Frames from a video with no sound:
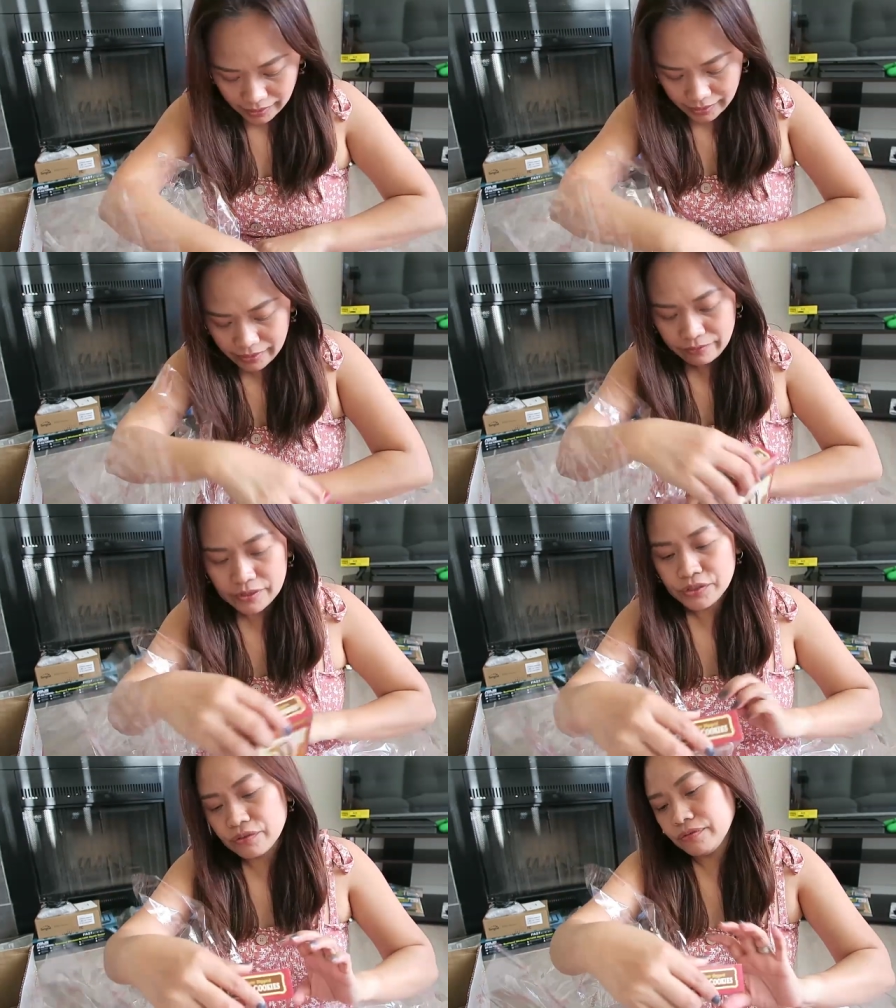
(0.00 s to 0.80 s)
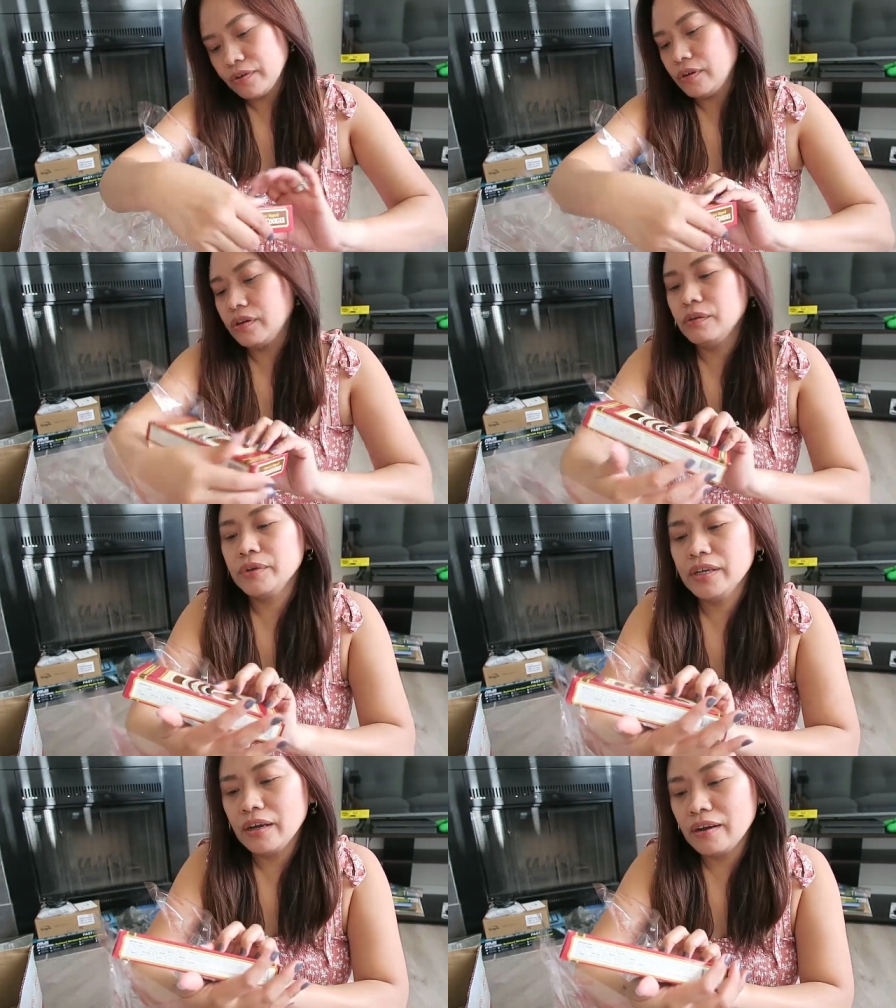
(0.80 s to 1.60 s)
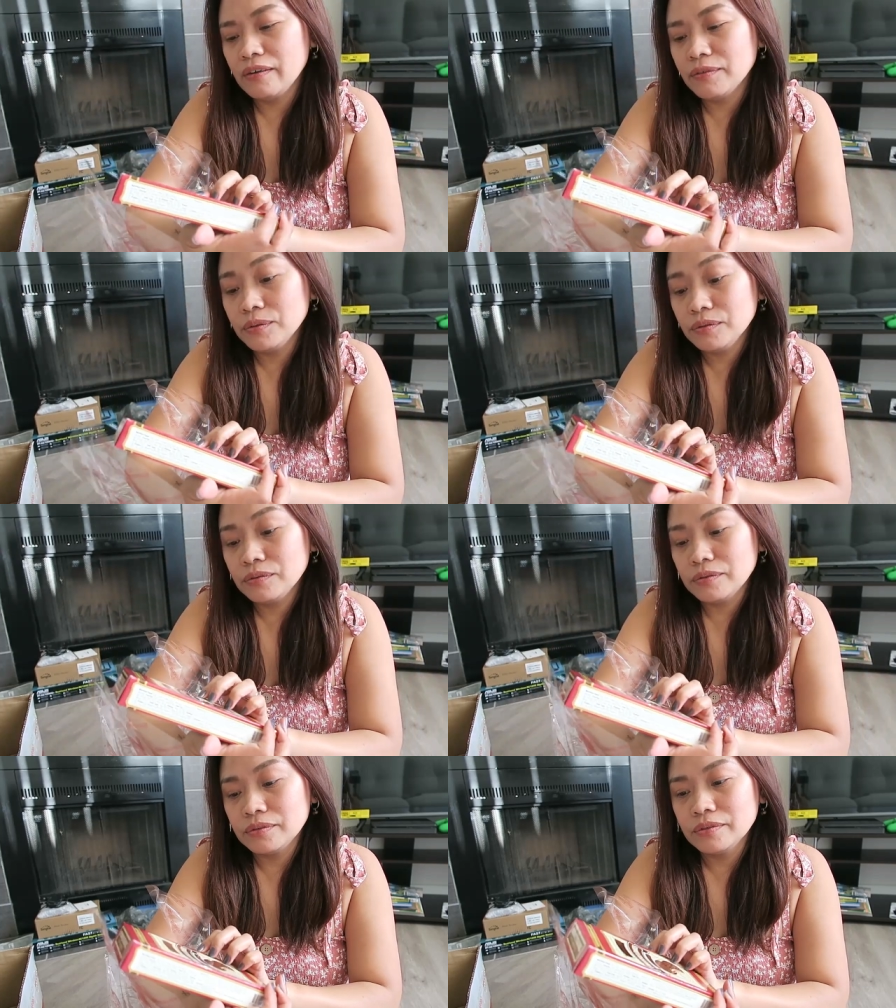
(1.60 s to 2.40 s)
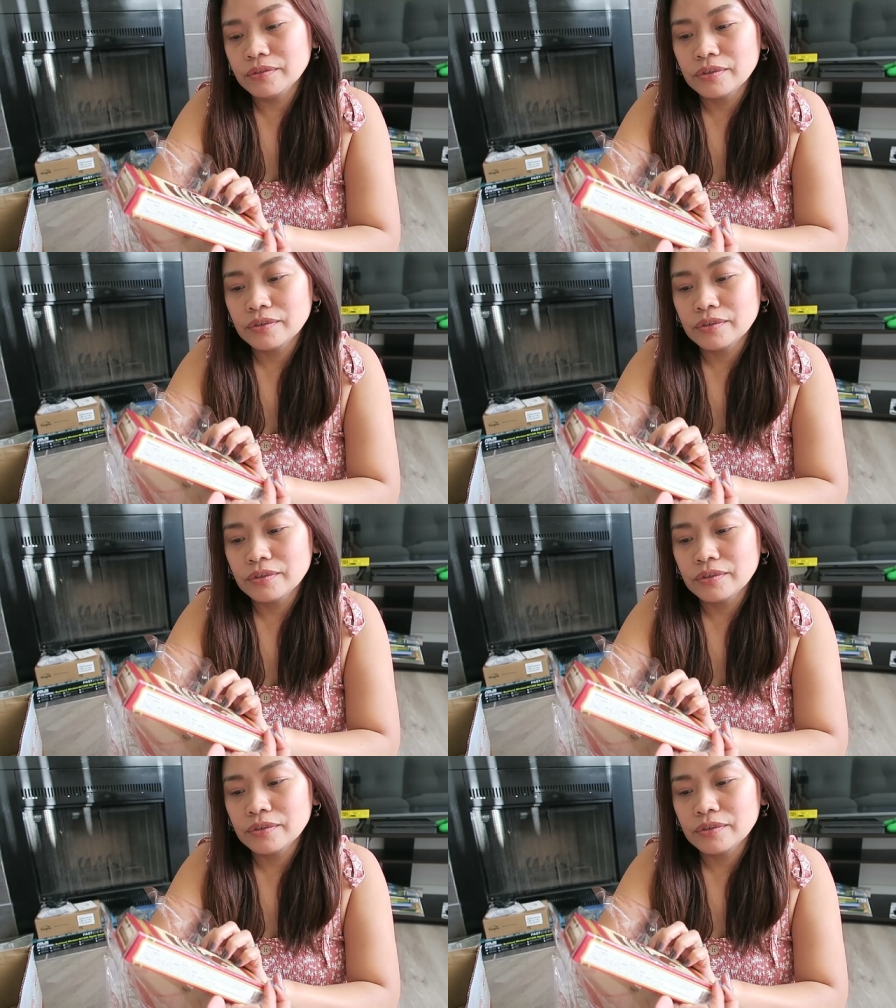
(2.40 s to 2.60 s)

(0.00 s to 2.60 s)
Okay, first of all, we have, ooh,